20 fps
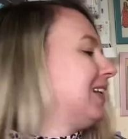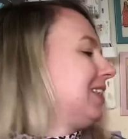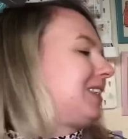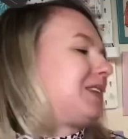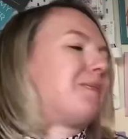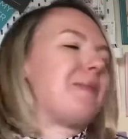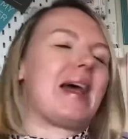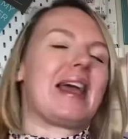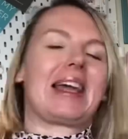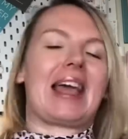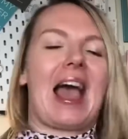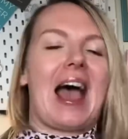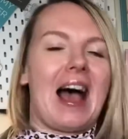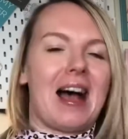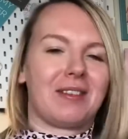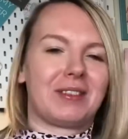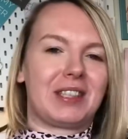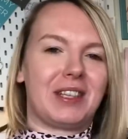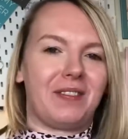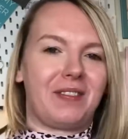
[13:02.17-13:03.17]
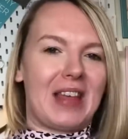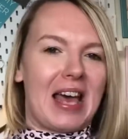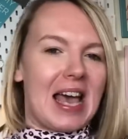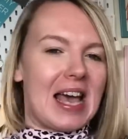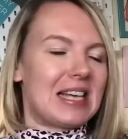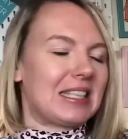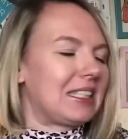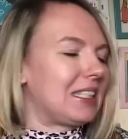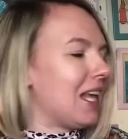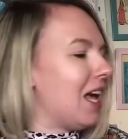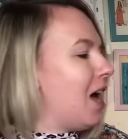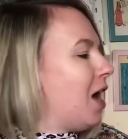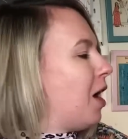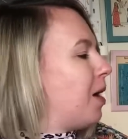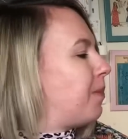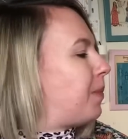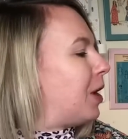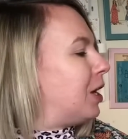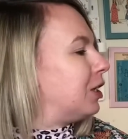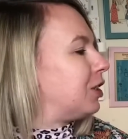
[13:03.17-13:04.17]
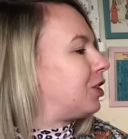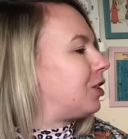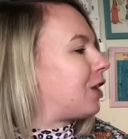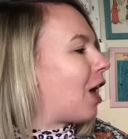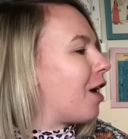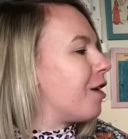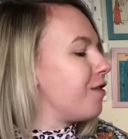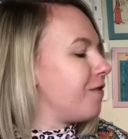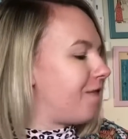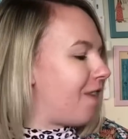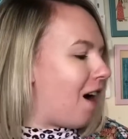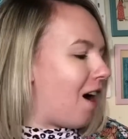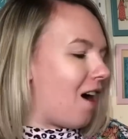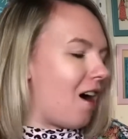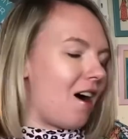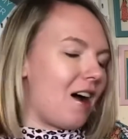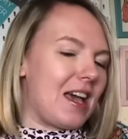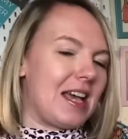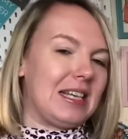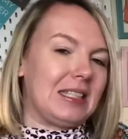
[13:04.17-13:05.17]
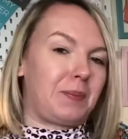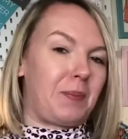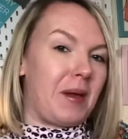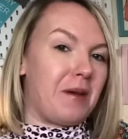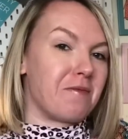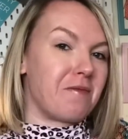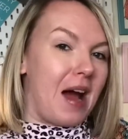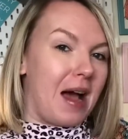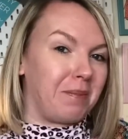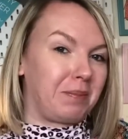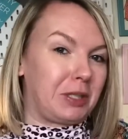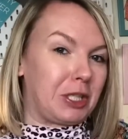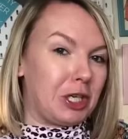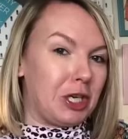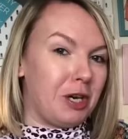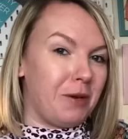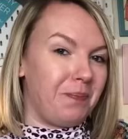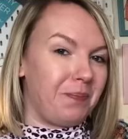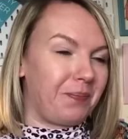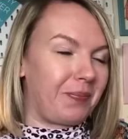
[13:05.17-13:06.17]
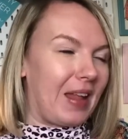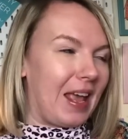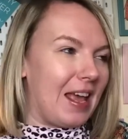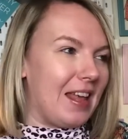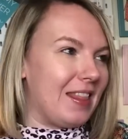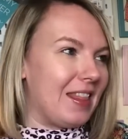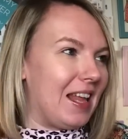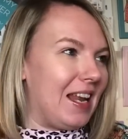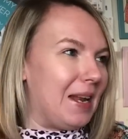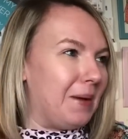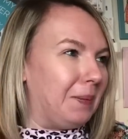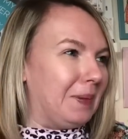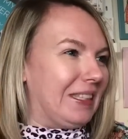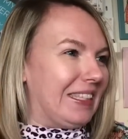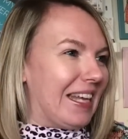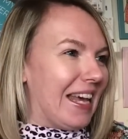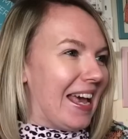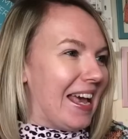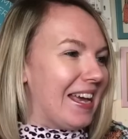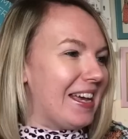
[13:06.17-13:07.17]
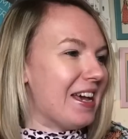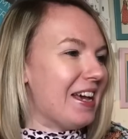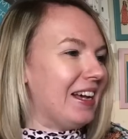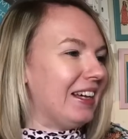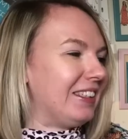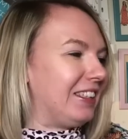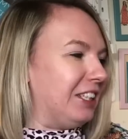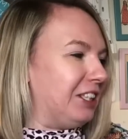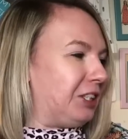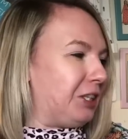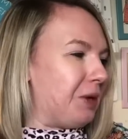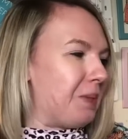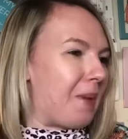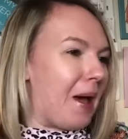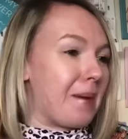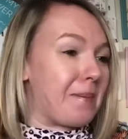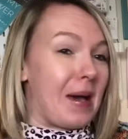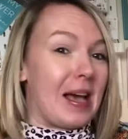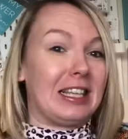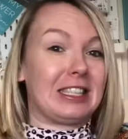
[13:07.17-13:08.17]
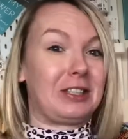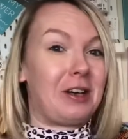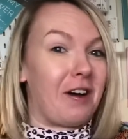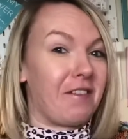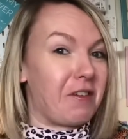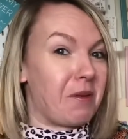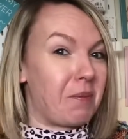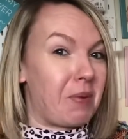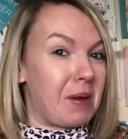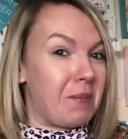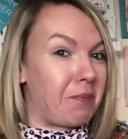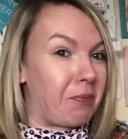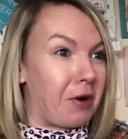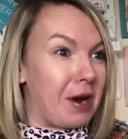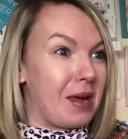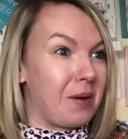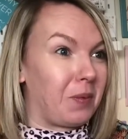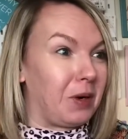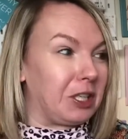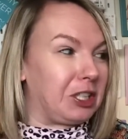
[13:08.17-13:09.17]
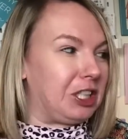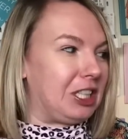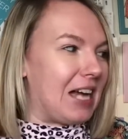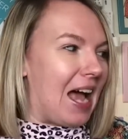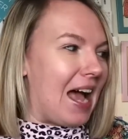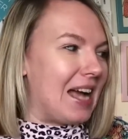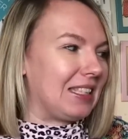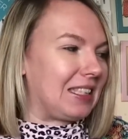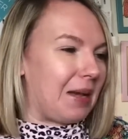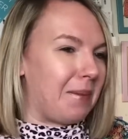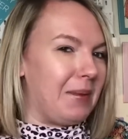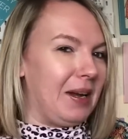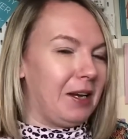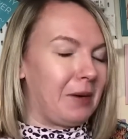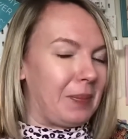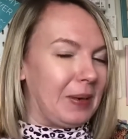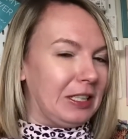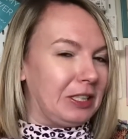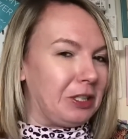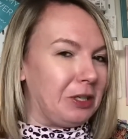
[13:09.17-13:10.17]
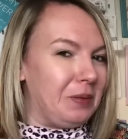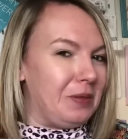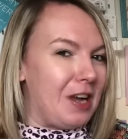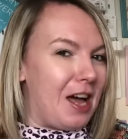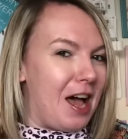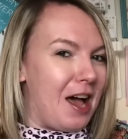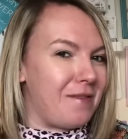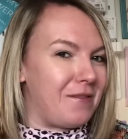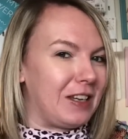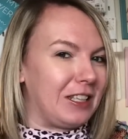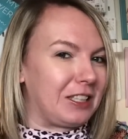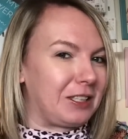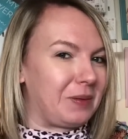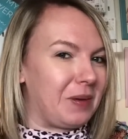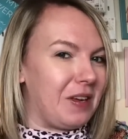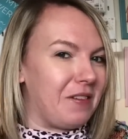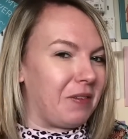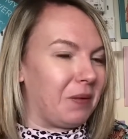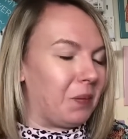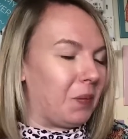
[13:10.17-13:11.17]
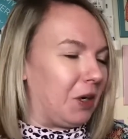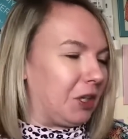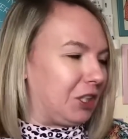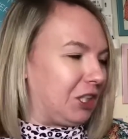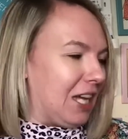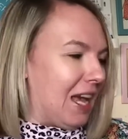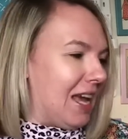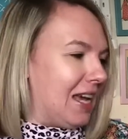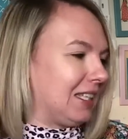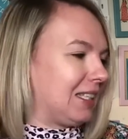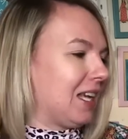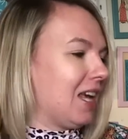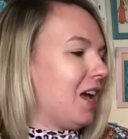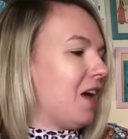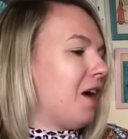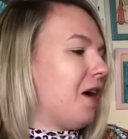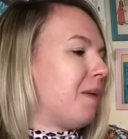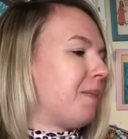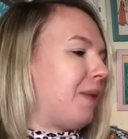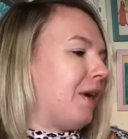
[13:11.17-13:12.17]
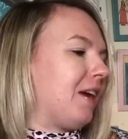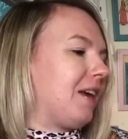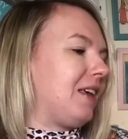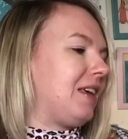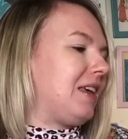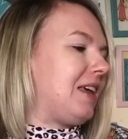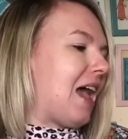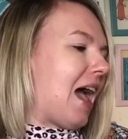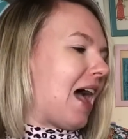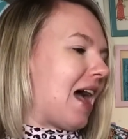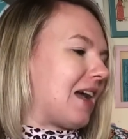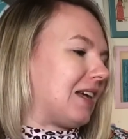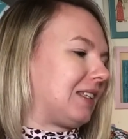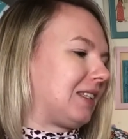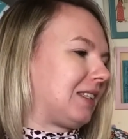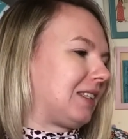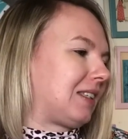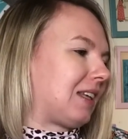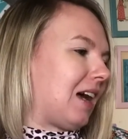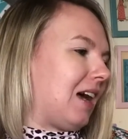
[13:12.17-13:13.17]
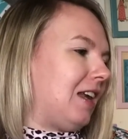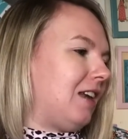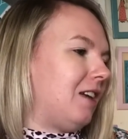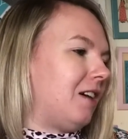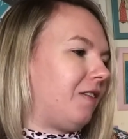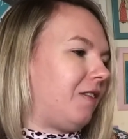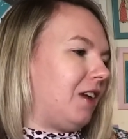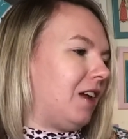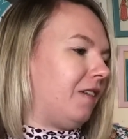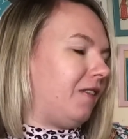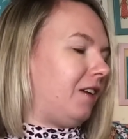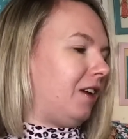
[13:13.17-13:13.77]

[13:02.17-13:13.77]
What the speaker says: to make it out of this, but so far it's been wrapped up in the Liberty tissue paper. It's not even been pre-washed yet. I'm a little bit too nervous to even wash it, but yes, I love